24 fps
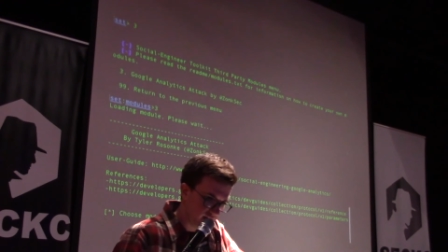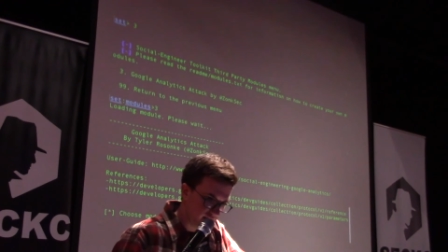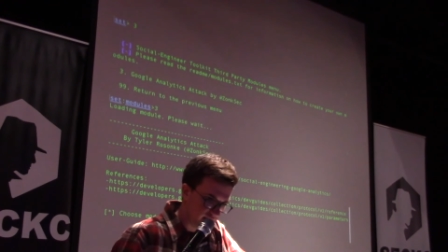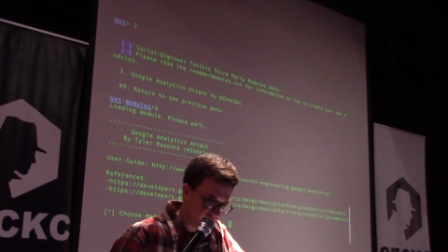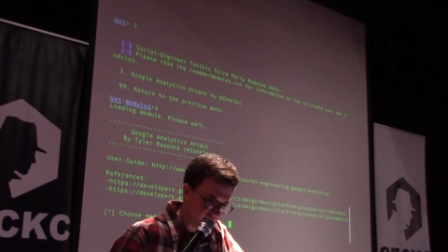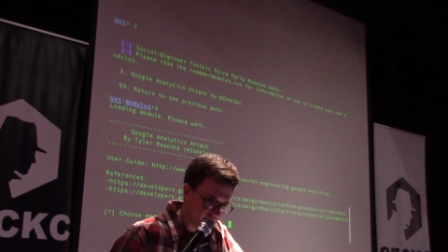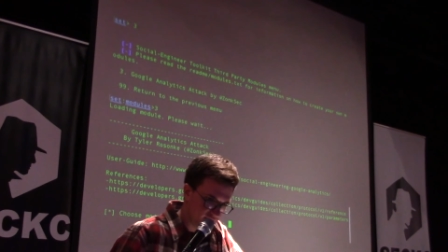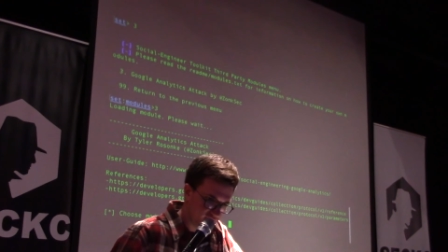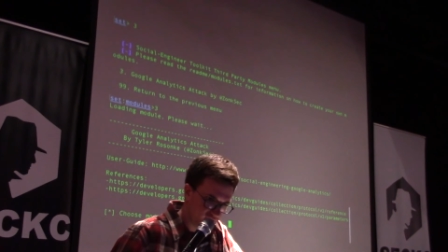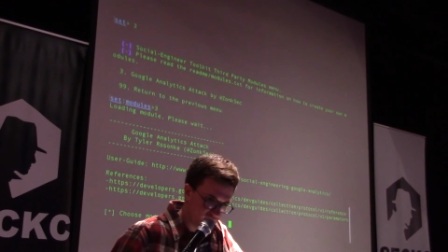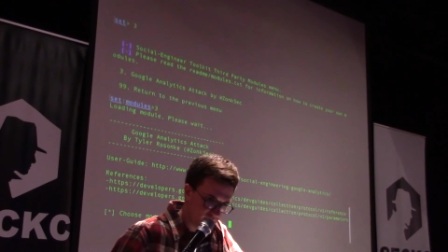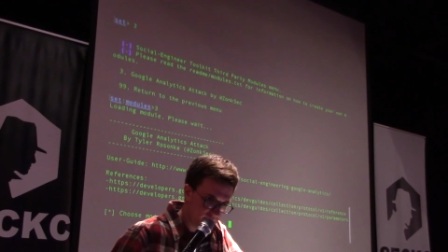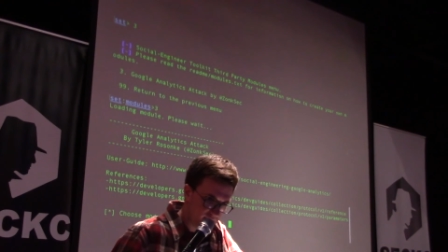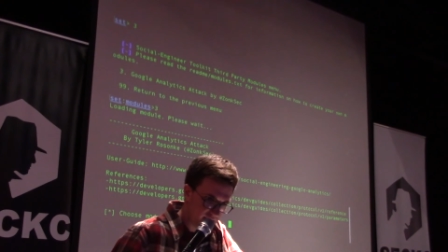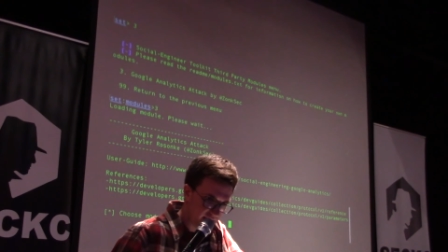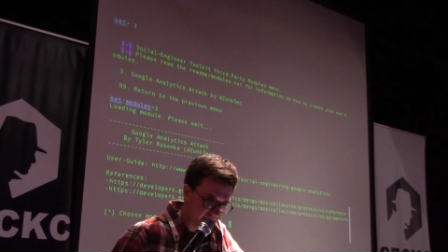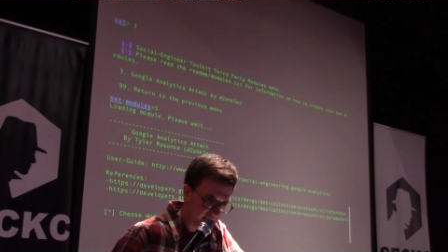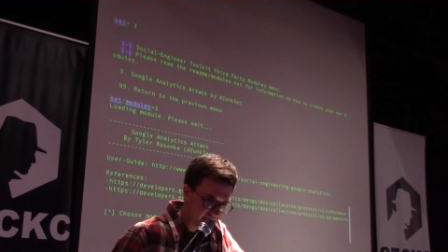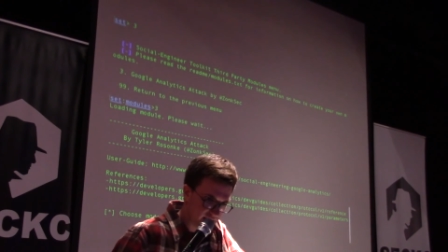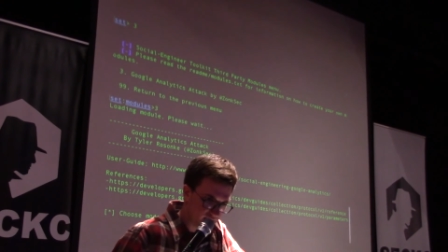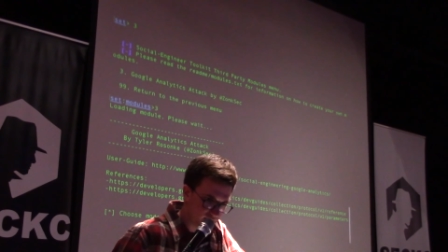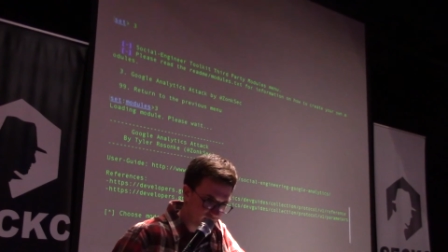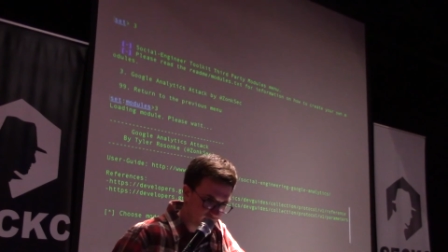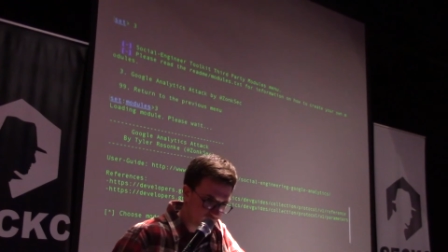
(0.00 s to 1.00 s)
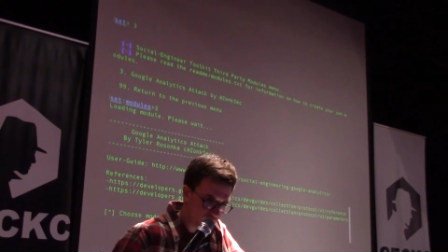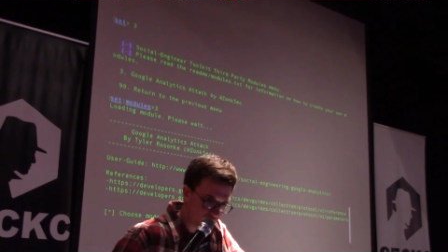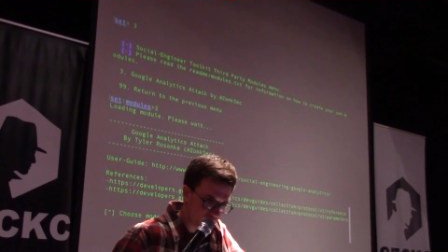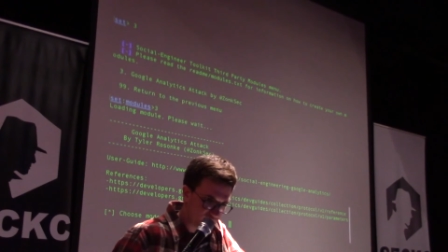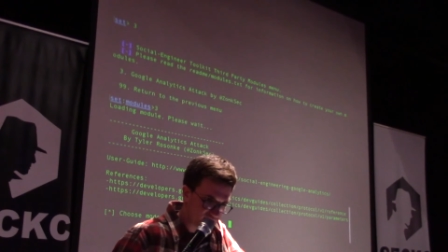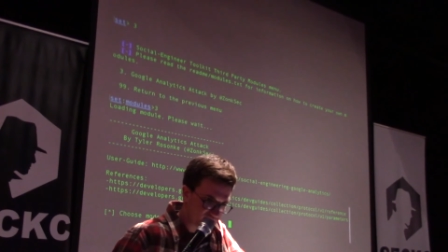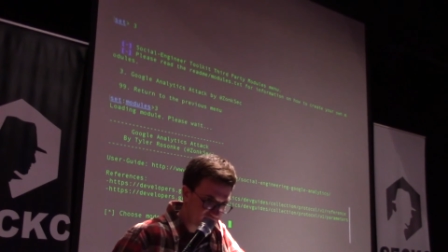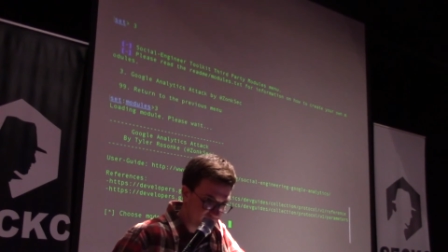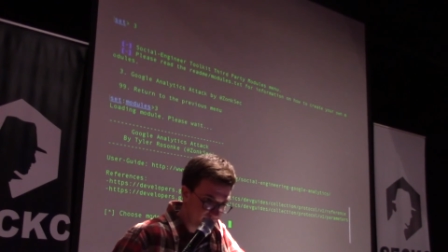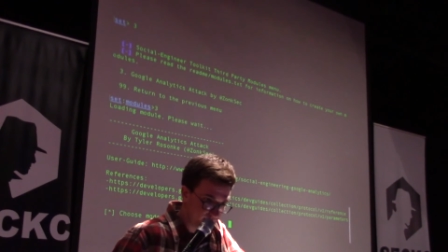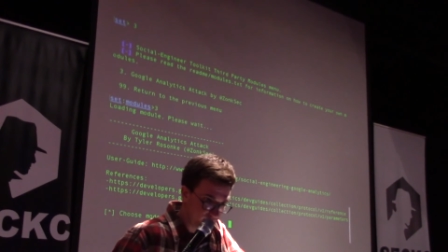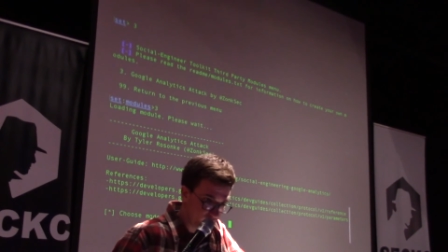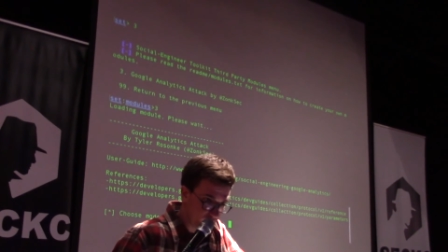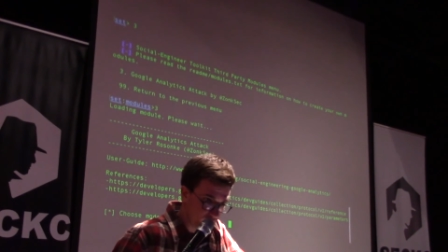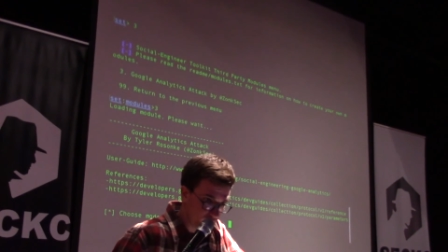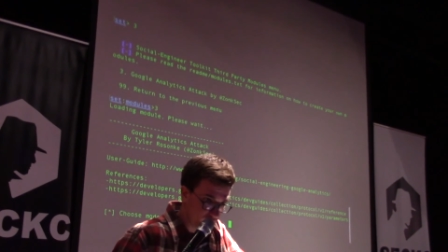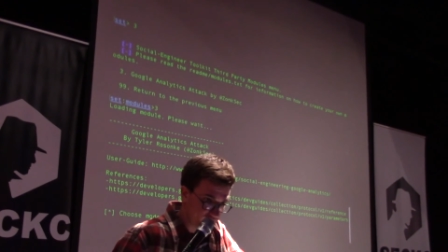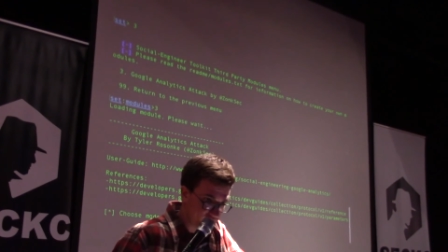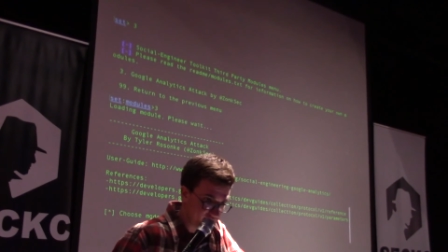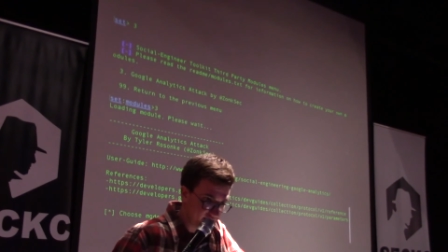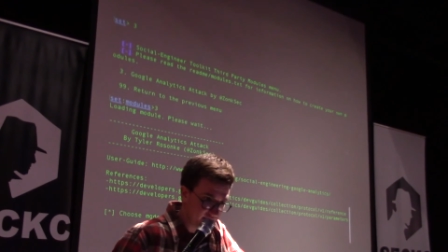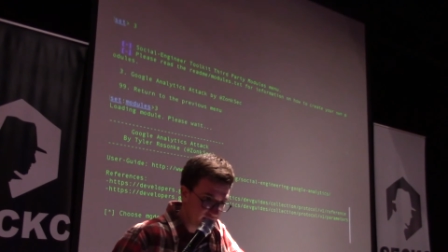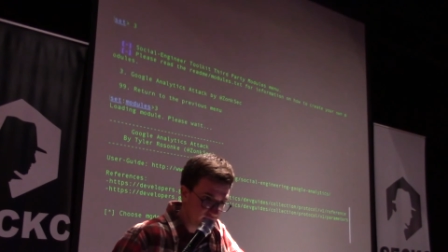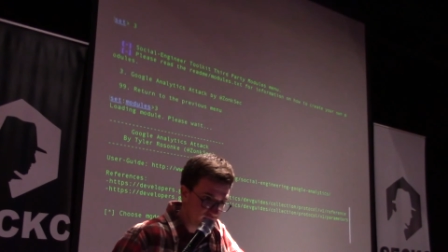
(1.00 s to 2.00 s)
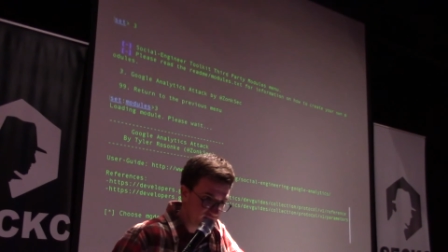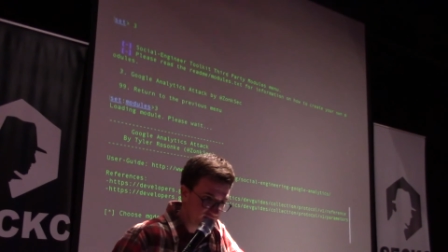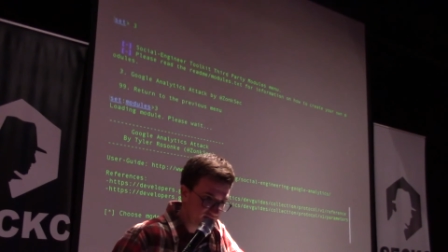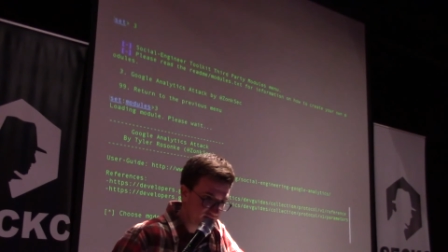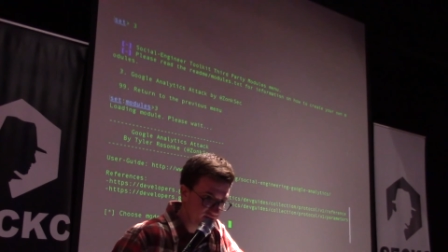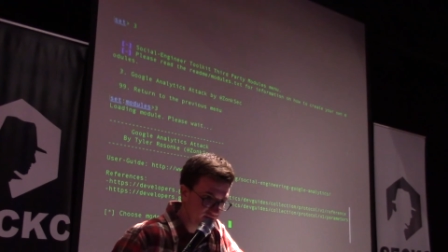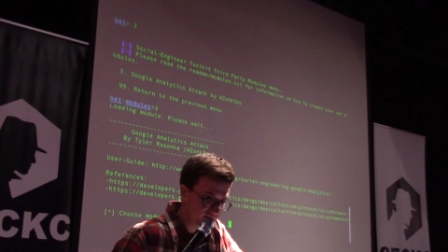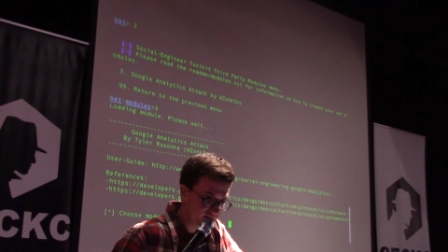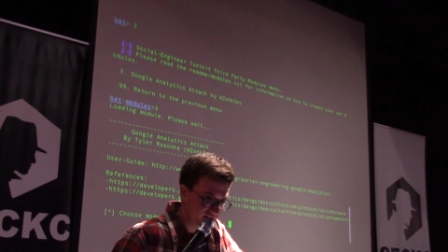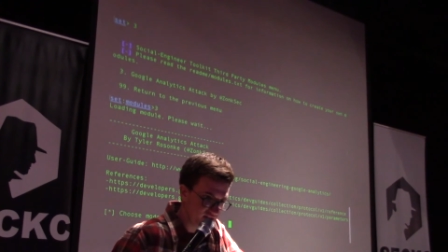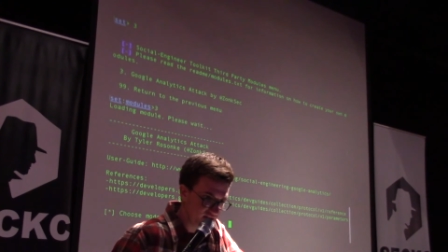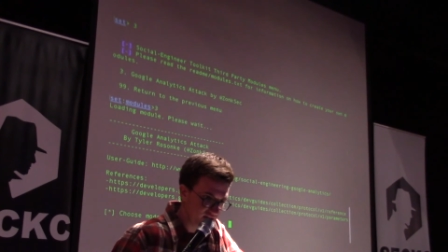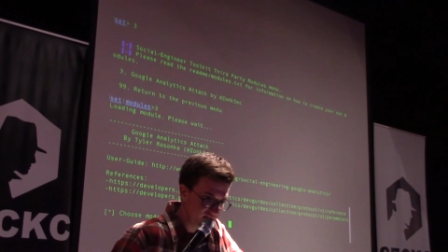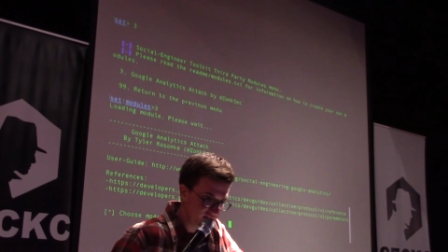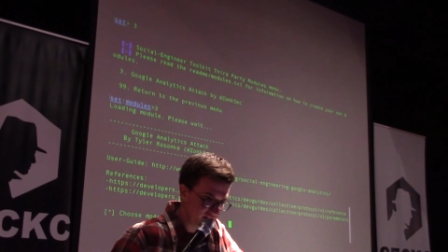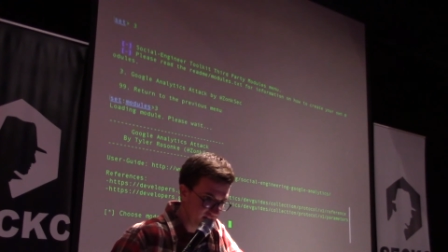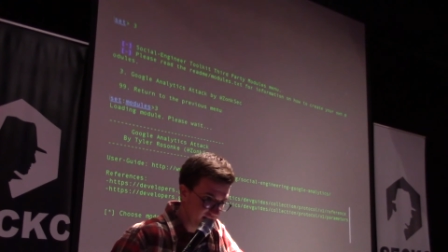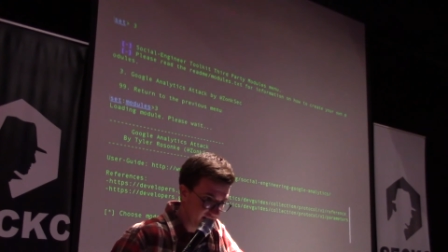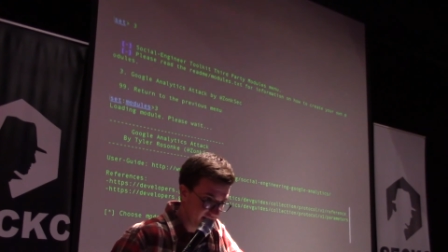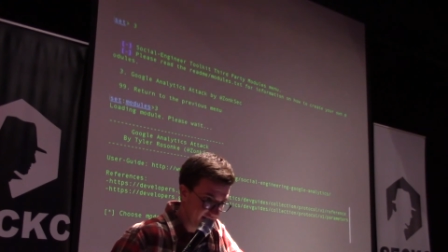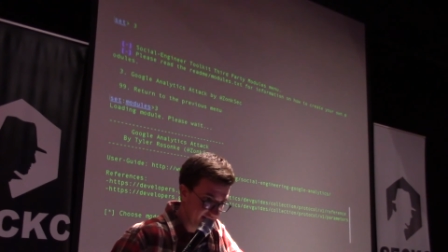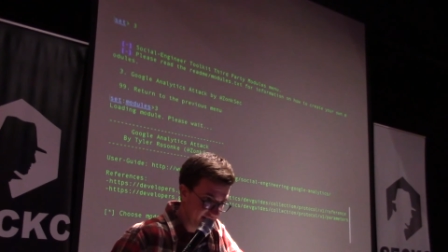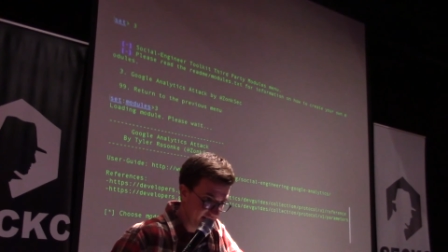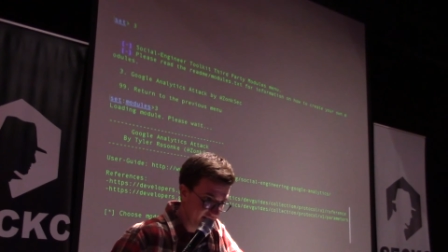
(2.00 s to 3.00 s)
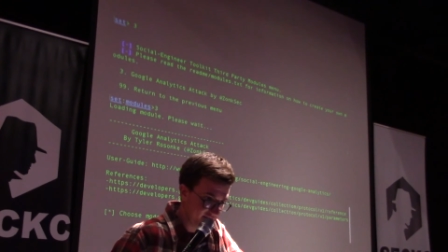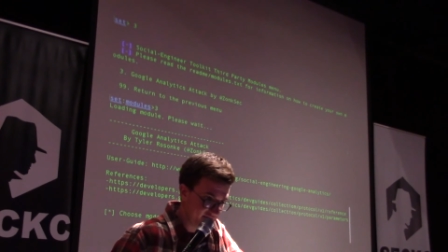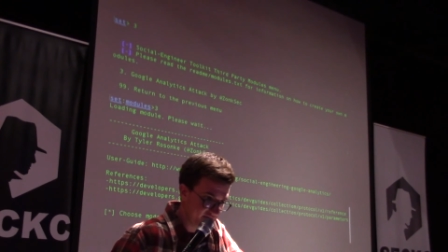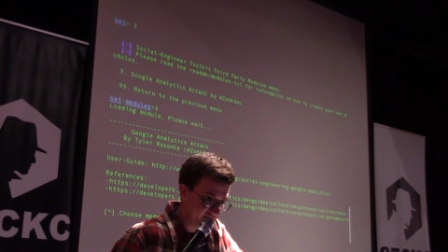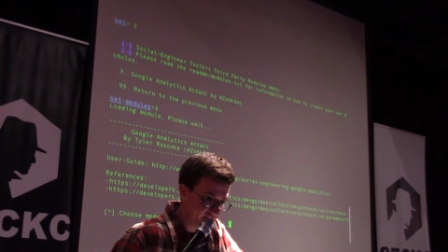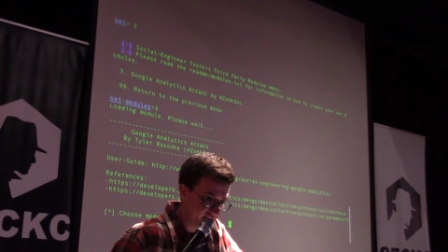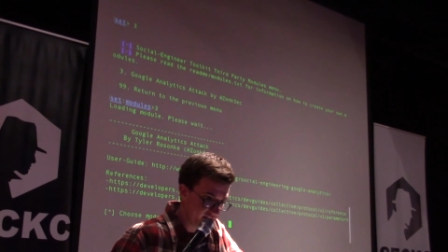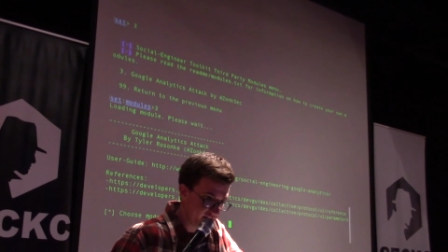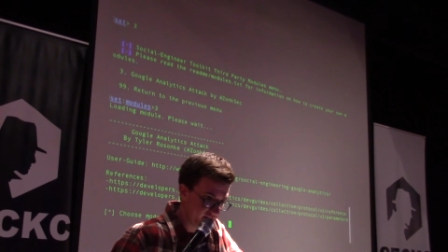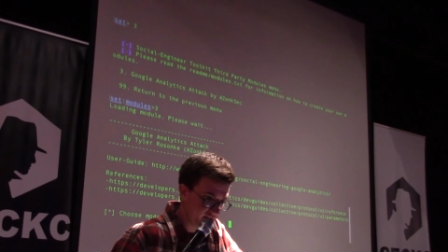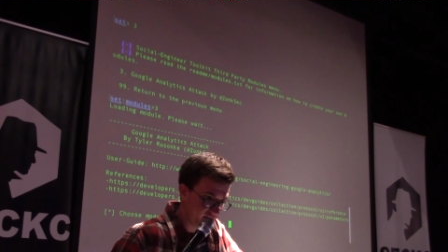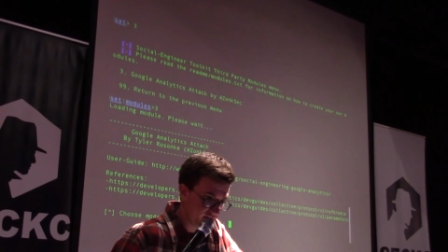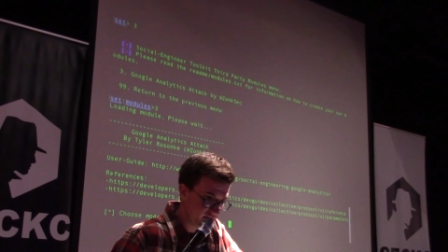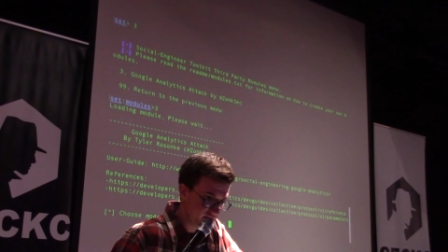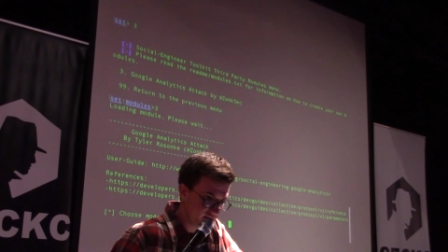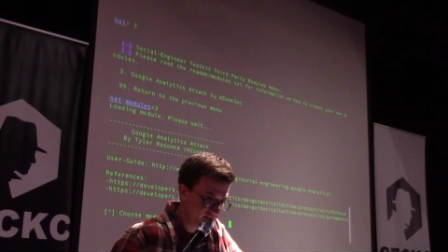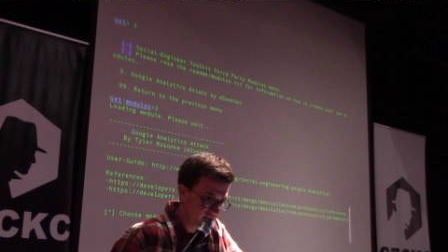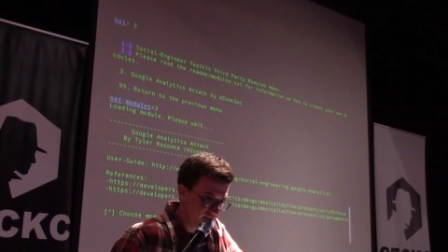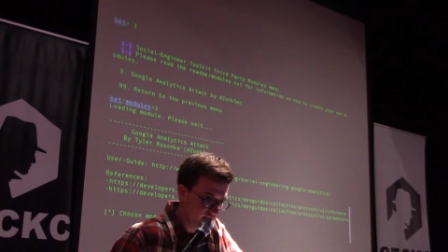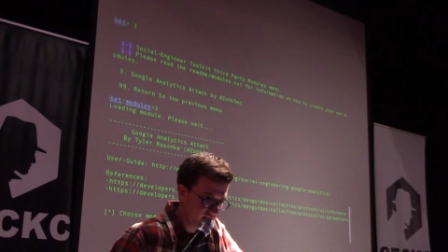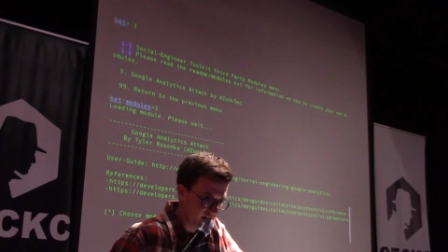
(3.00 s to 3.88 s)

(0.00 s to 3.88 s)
and from that GET request, it pulls out the unique identifier